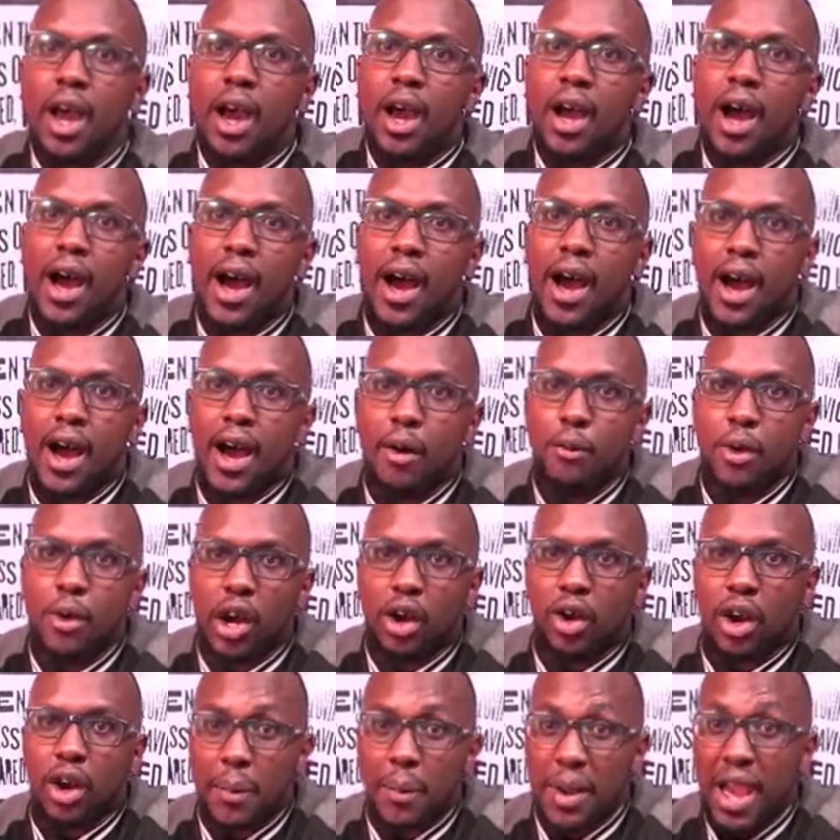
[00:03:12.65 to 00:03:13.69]
We're
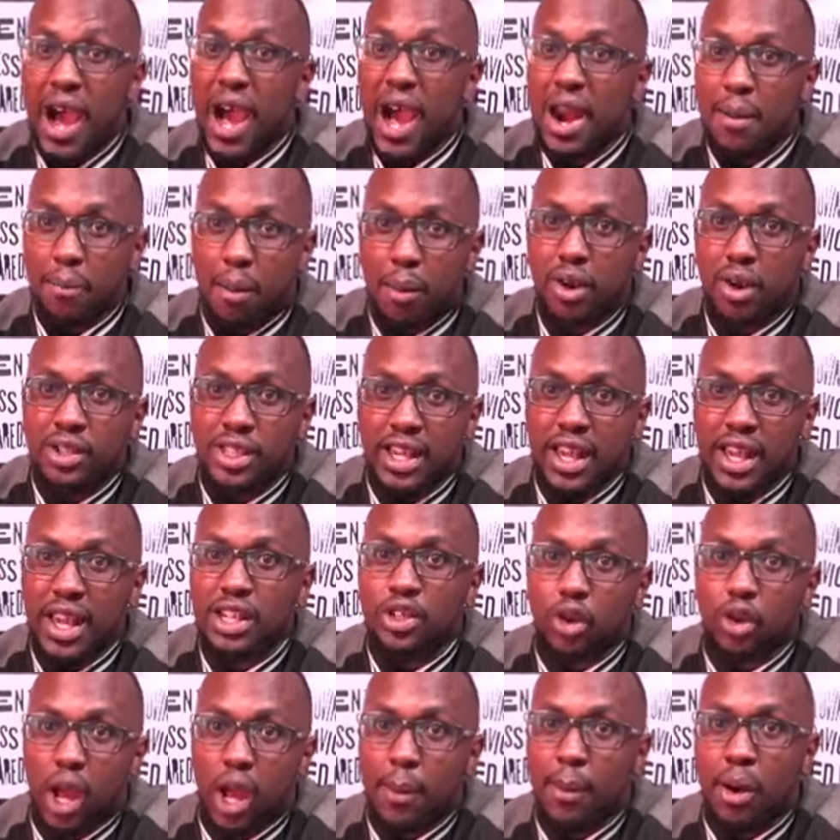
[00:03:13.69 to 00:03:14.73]
going to be unboxing and
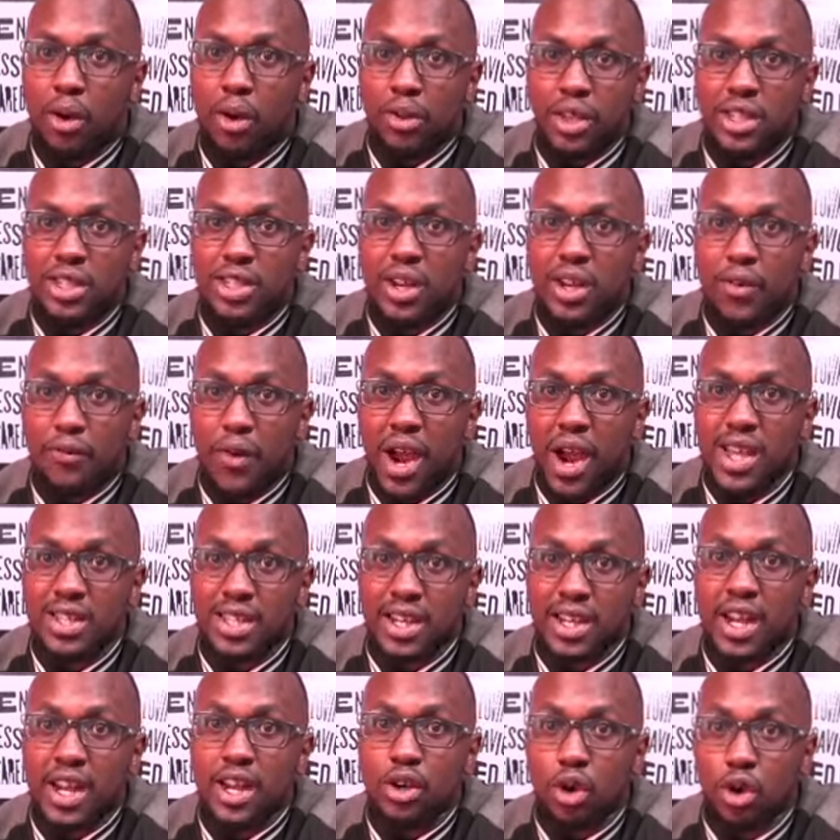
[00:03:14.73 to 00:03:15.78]
talking about this device,
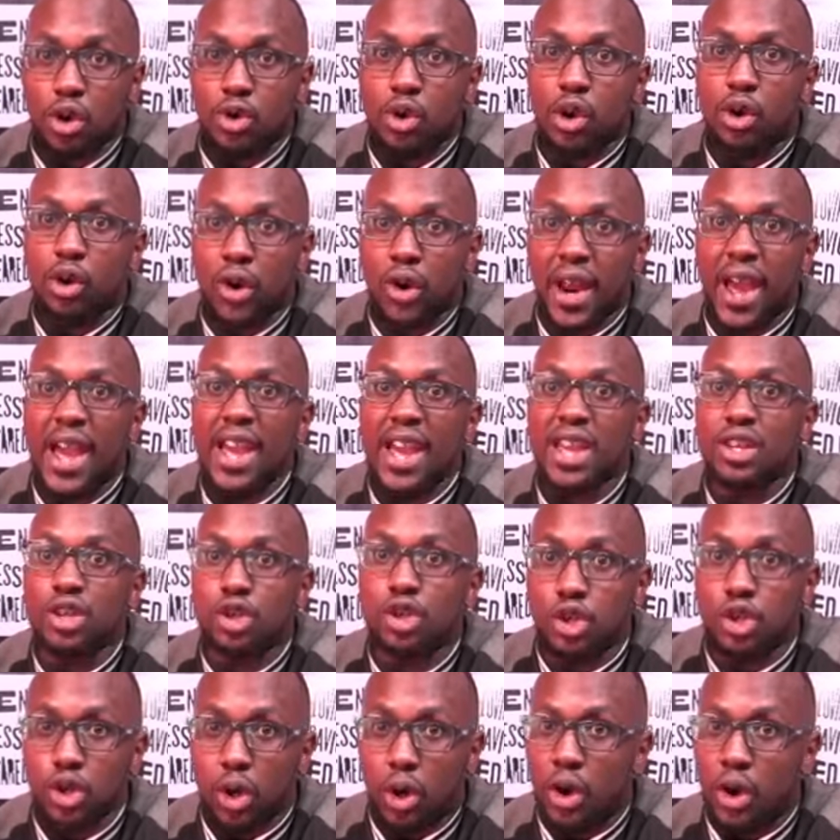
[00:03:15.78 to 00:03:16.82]
and I know you're going to
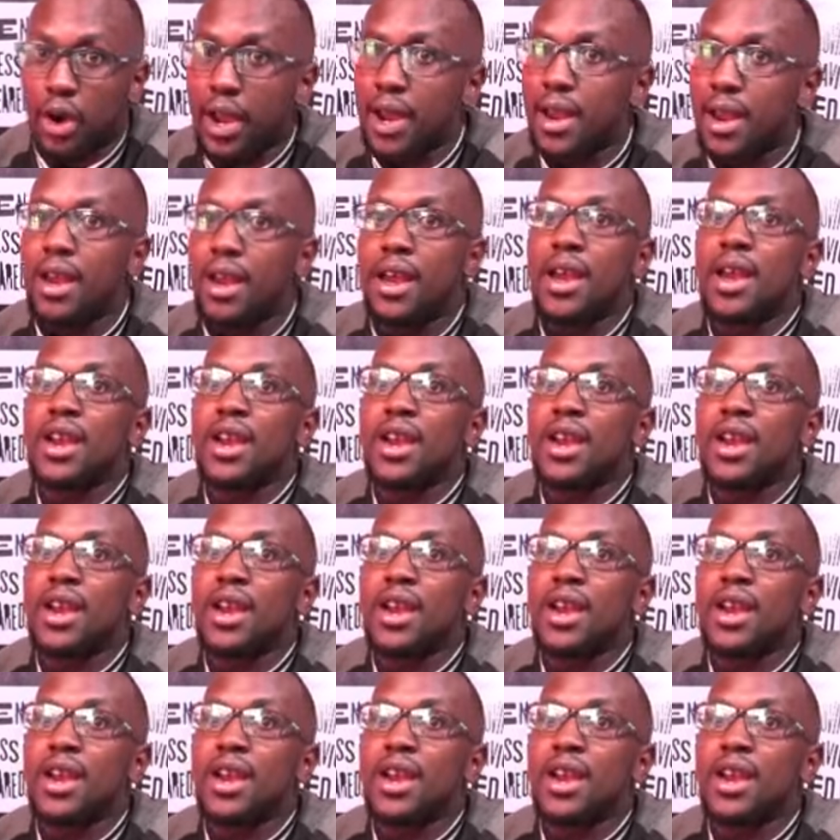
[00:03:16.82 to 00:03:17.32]
enjoy